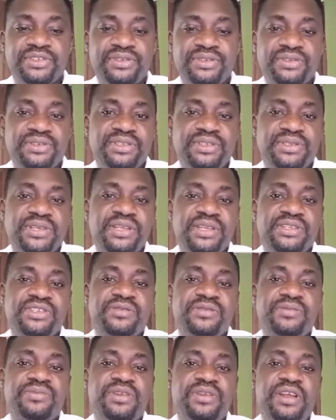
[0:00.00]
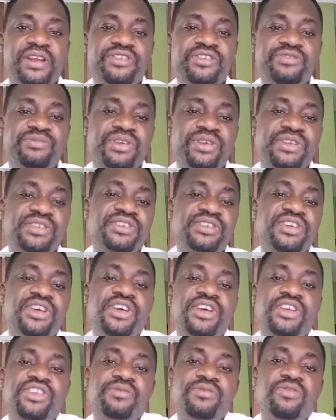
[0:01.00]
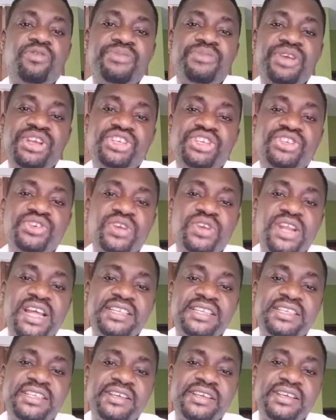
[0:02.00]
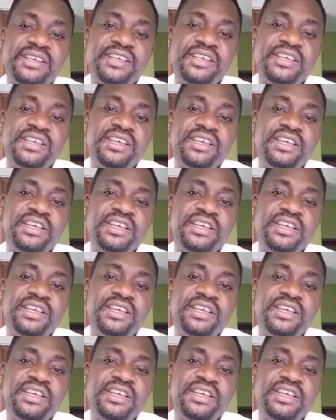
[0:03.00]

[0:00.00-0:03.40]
This is a simple arrangement. You want to make sure that the